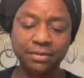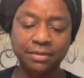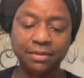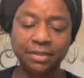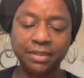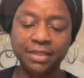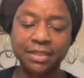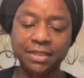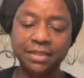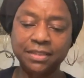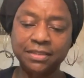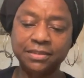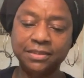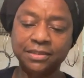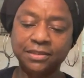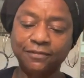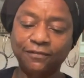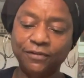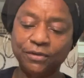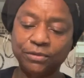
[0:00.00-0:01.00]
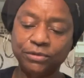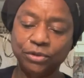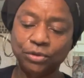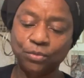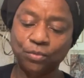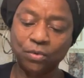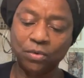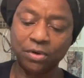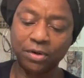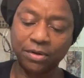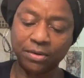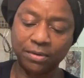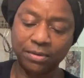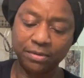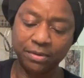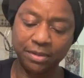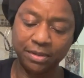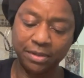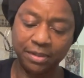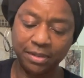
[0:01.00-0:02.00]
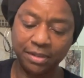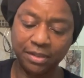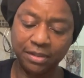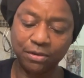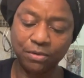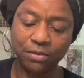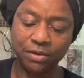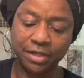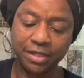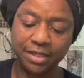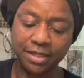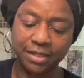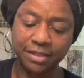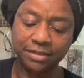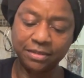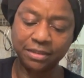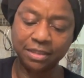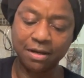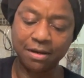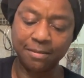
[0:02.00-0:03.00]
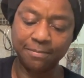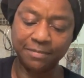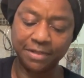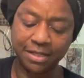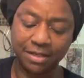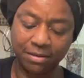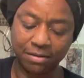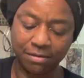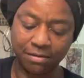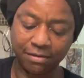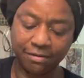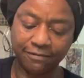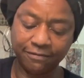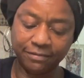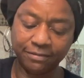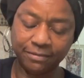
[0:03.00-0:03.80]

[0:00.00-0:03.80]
Again, this is filtered water. And go ahead and top that off.